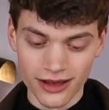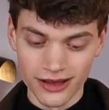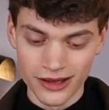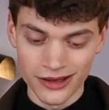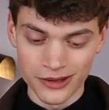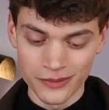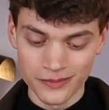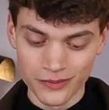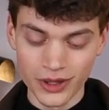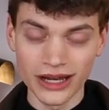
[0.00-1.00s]

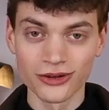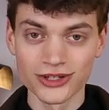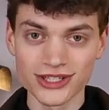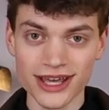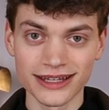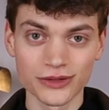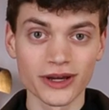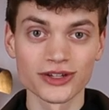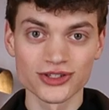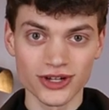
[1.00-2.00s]
Um, but I understand that
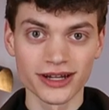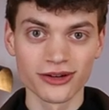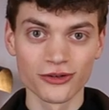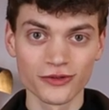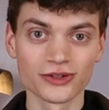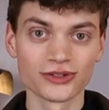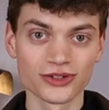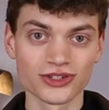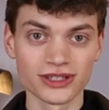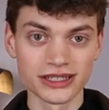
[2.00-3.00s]
when you're starting off, you
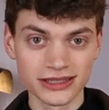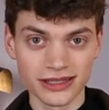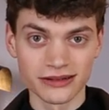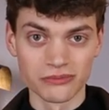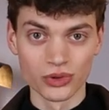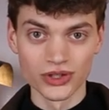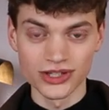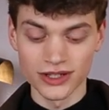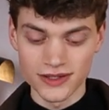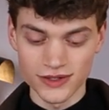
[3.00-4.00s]
just need a
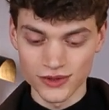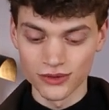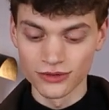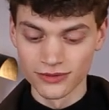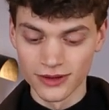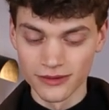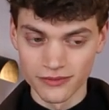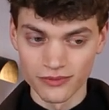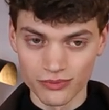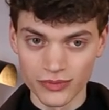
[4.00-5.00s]
budget to,
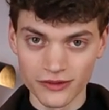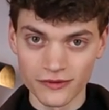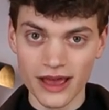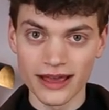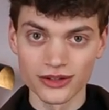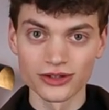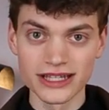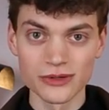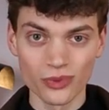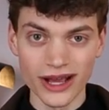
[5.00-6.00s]
be, and you
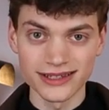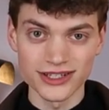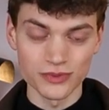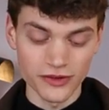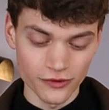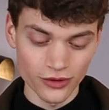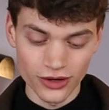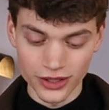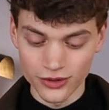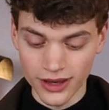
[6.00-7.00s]
need to practice
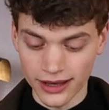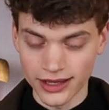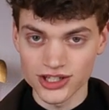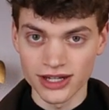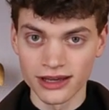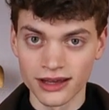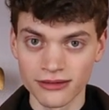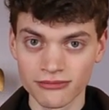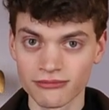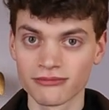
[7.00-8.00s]
before you can
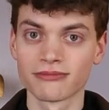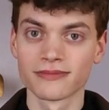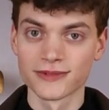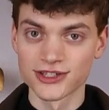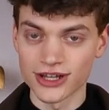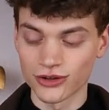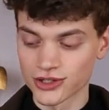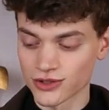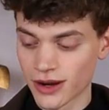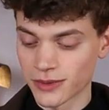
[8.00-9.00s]
actually sell your
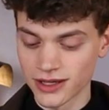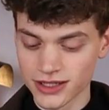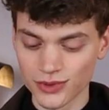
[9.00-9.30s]
ceramics.